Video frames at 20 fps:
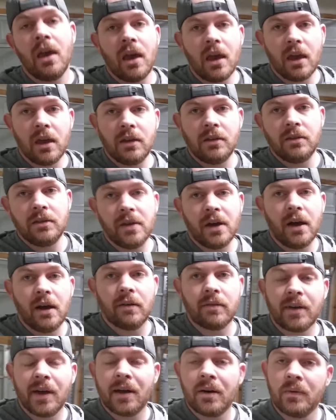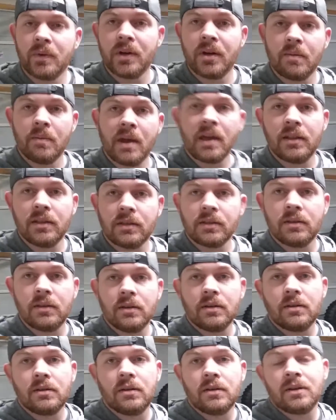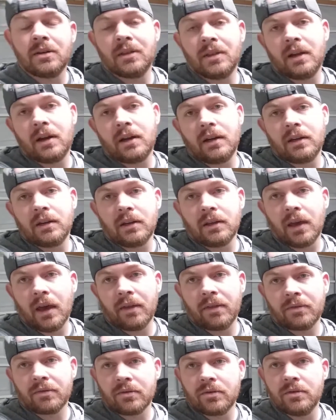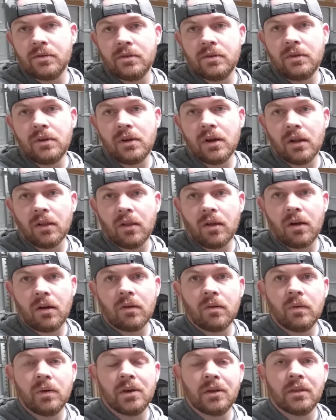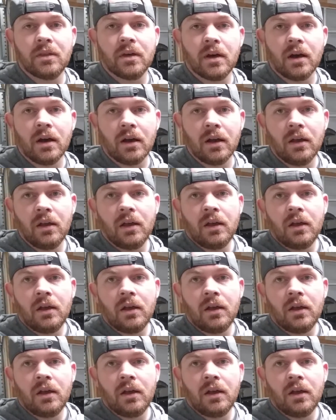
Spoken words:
And I've got a rear main seal that I need to get through, along with a